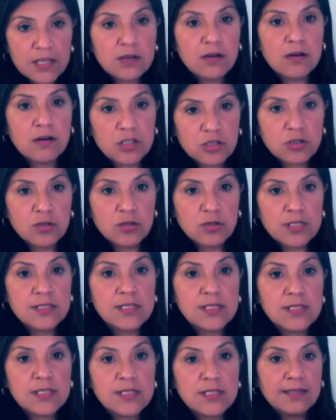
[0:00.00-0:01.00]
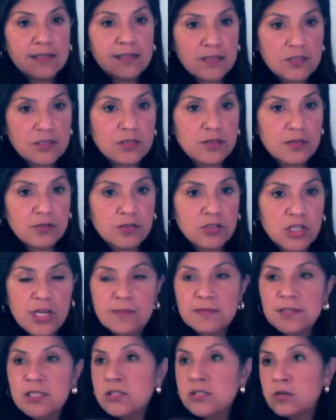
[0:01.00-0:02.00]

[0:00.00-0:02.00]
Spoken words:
our students access to those jobs.